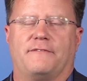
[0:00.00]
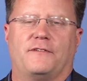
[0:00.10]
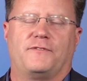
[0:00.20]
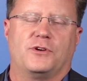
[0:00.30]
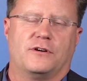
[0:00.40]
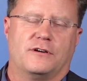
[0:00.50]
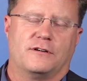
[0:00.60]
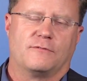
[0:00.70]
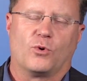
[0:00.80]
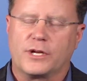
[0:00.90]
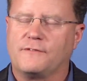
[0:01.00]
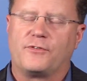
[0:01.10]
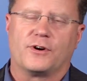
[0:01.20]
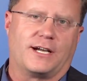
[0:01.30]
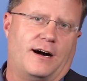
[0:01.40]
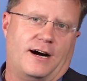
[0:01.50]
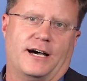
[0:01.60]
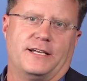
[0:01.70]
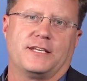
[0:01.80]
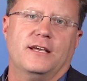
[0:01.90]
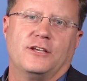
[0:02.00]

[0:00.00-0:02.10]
If you're working for a cause,